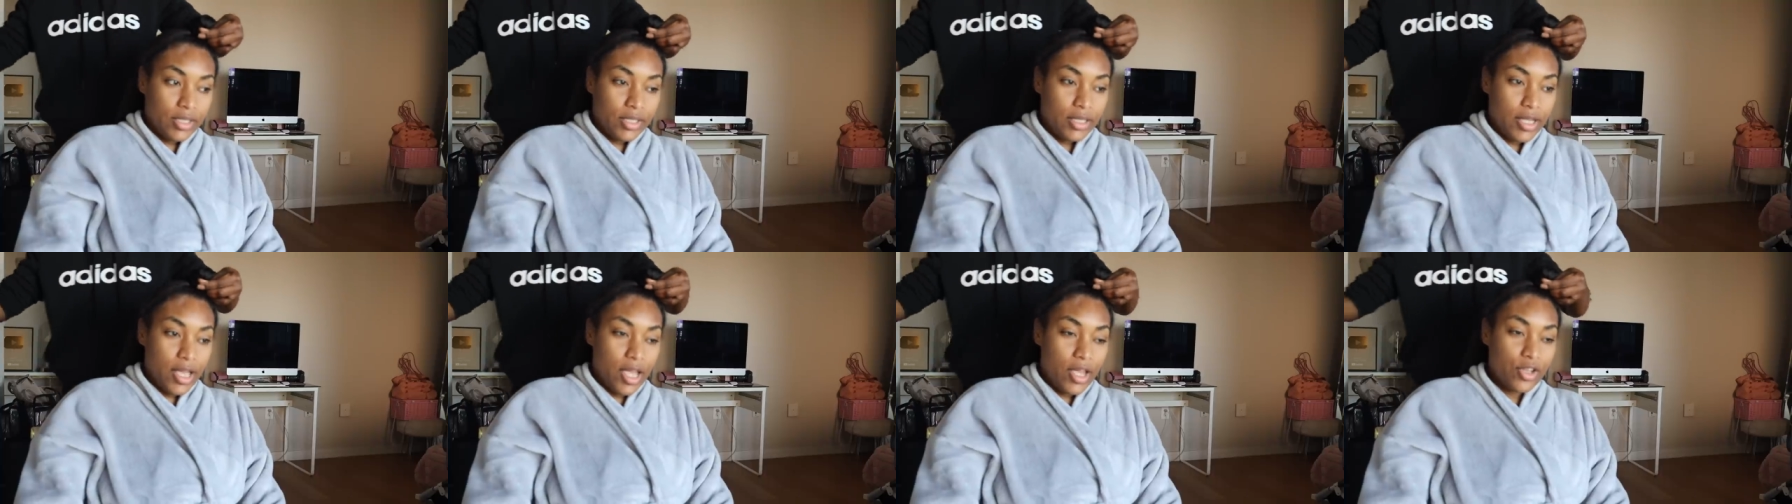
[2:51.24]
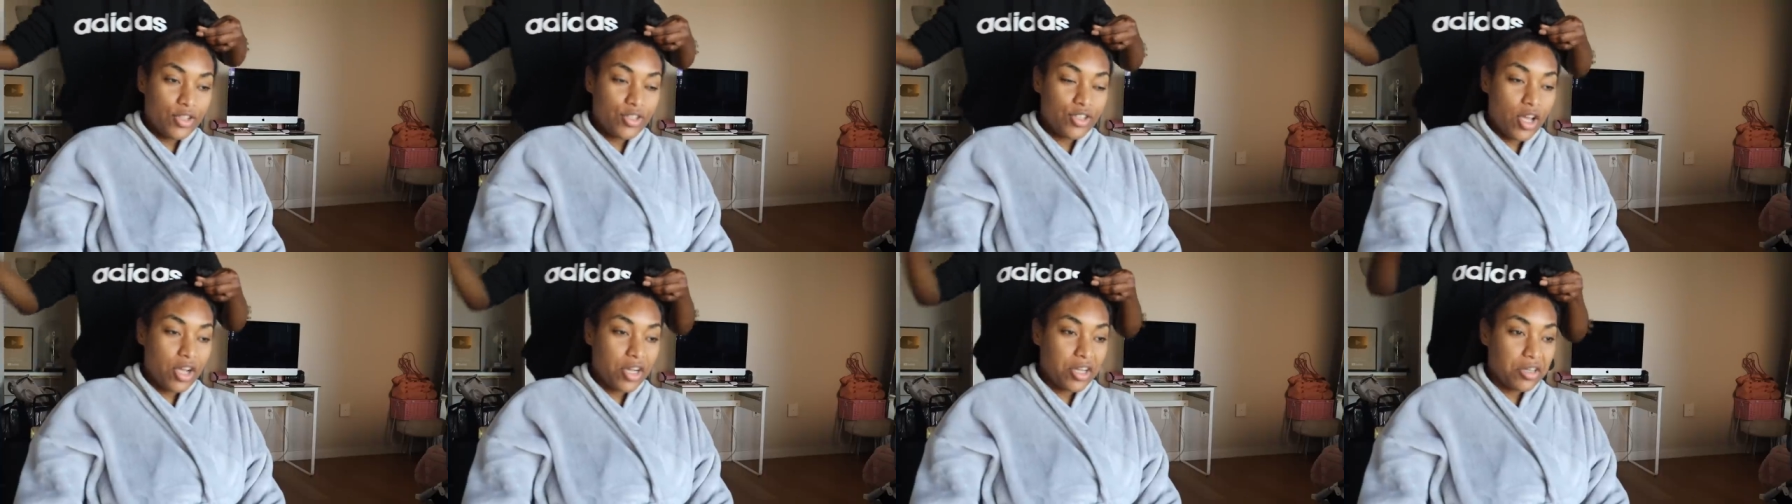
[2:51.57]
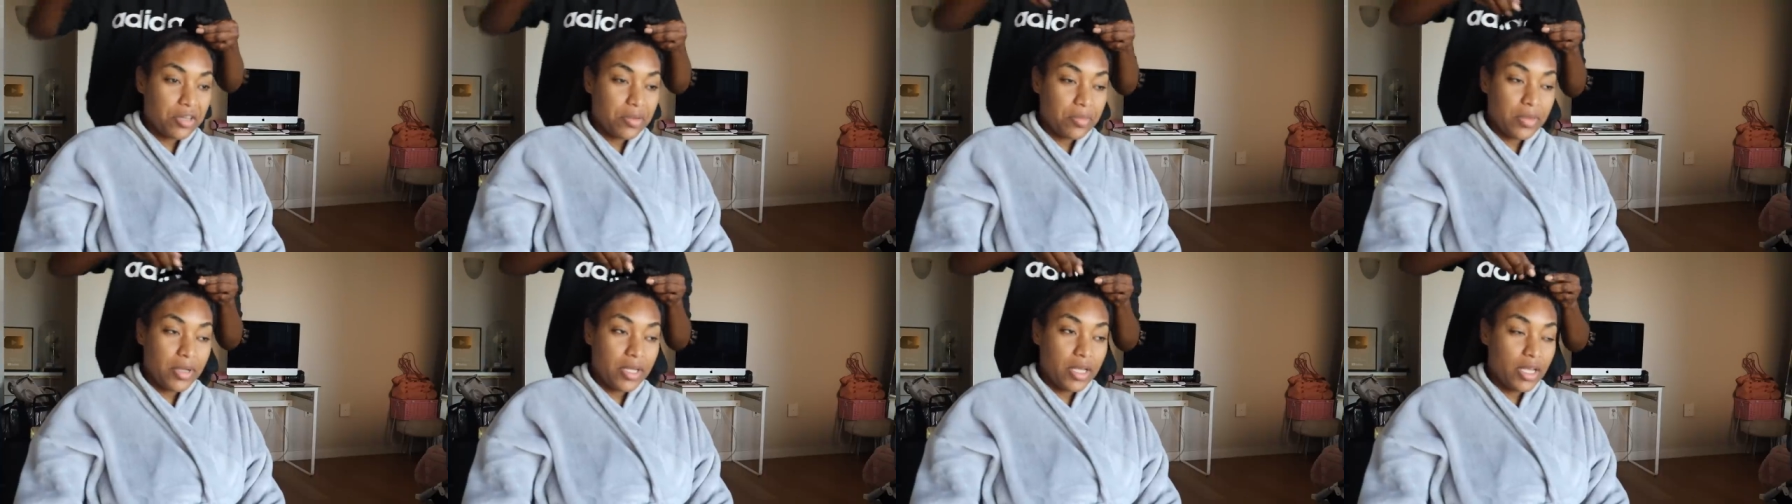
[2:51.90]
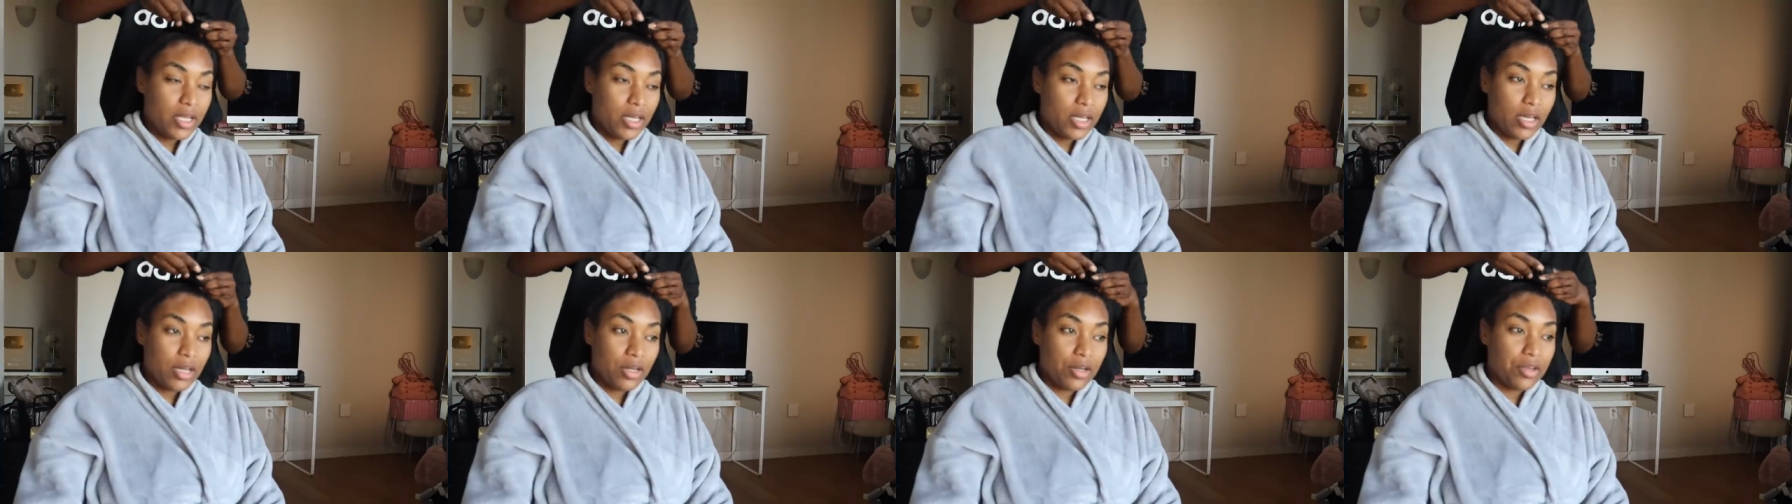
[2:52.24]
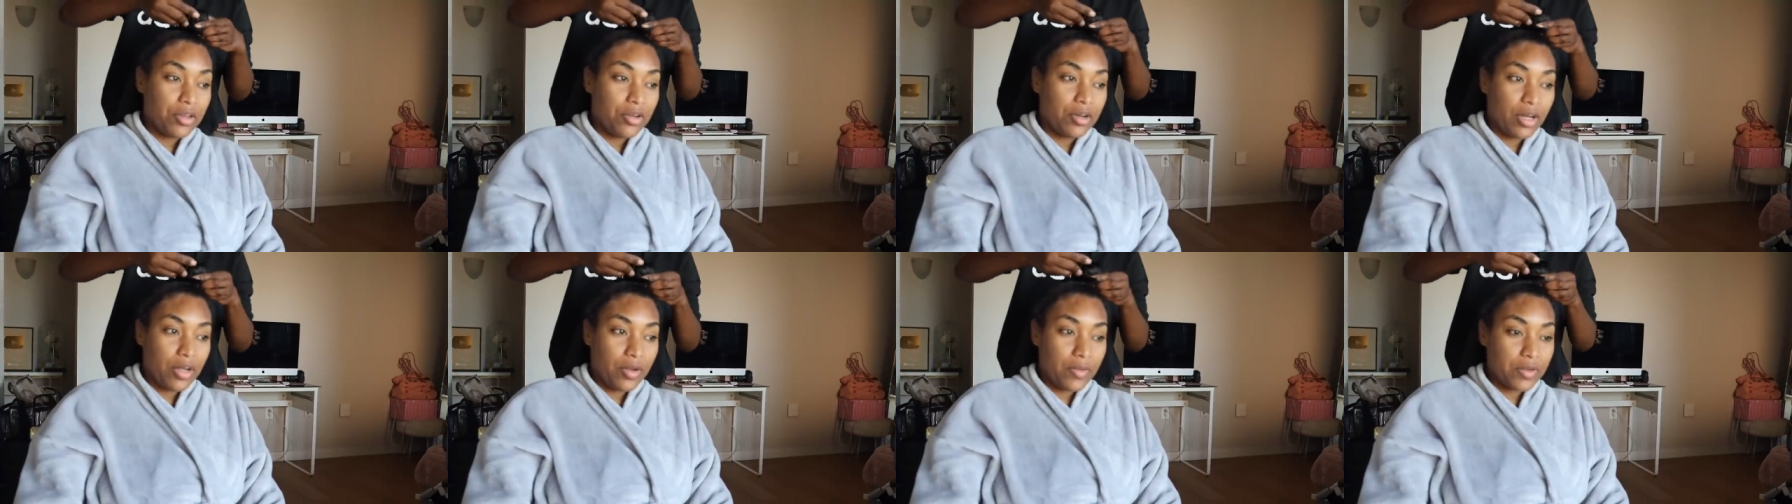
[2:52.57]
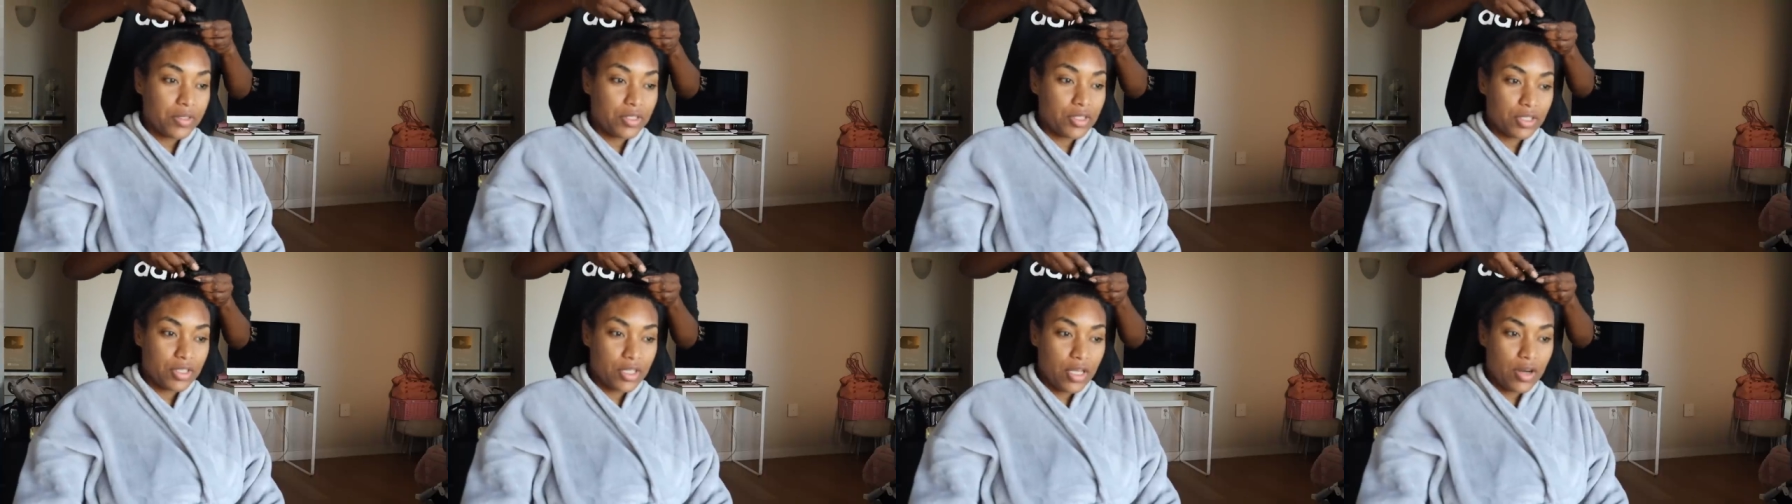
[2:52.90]
Yeah, you are talking to me in another
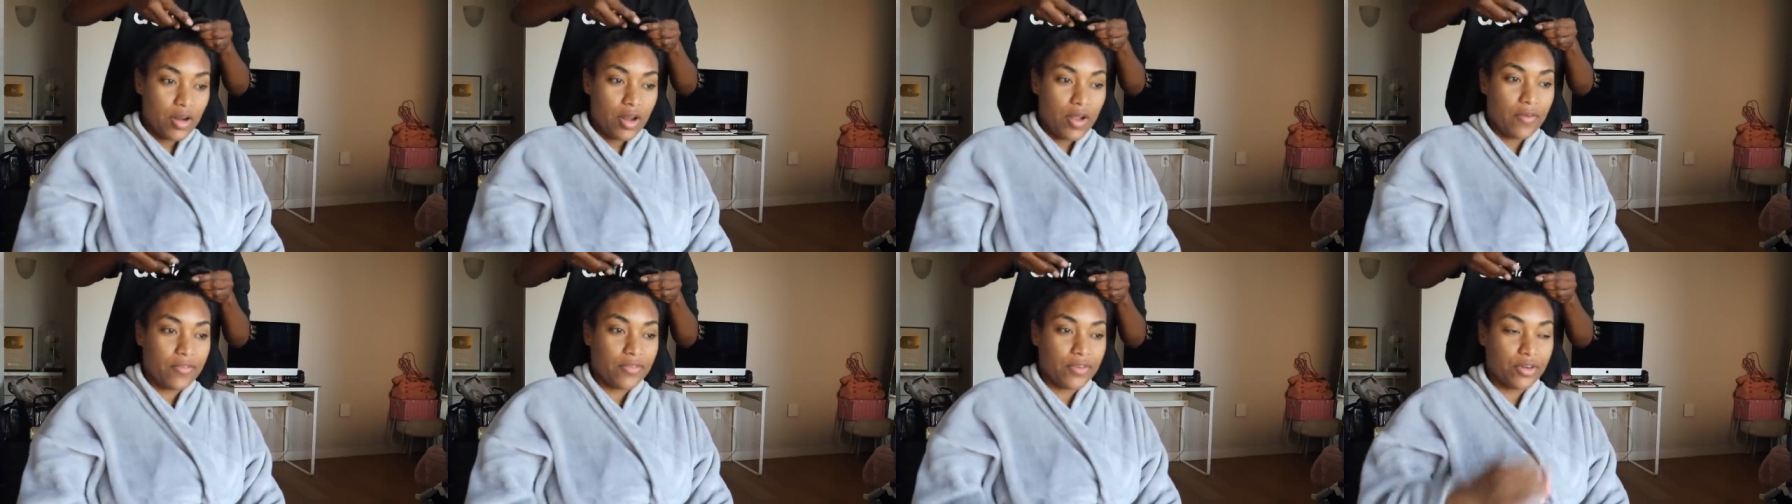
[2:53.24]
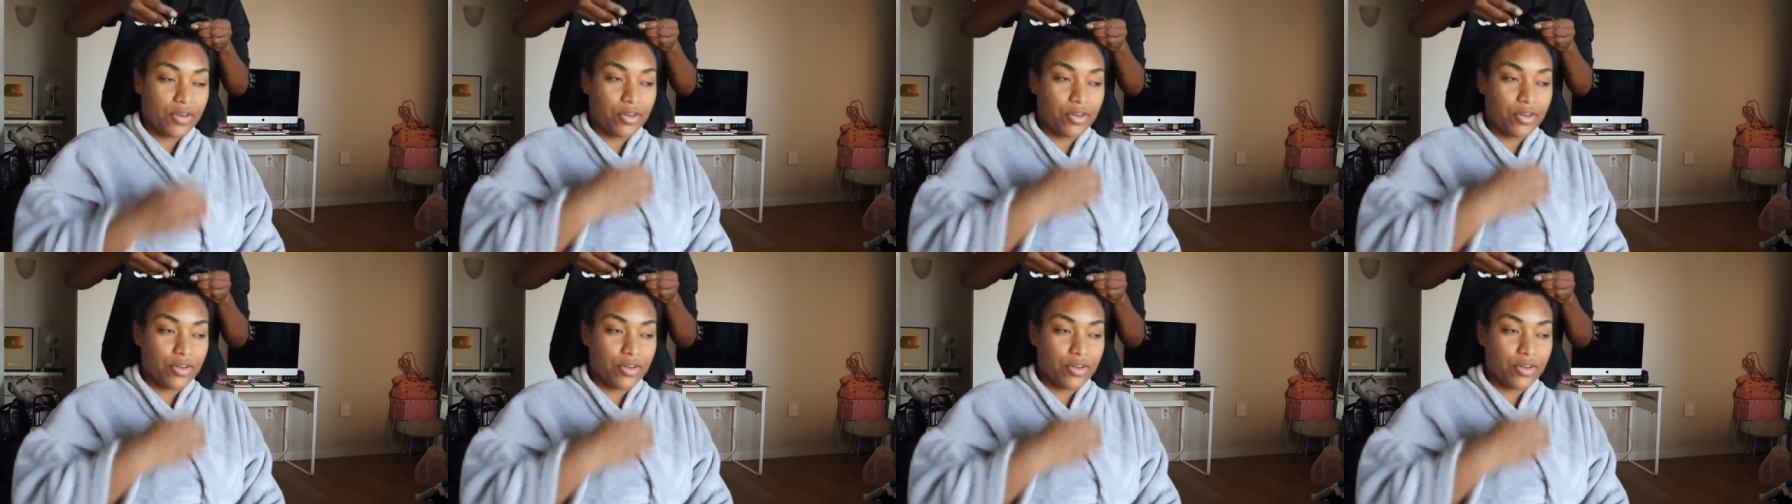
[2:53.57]
language because I don't happen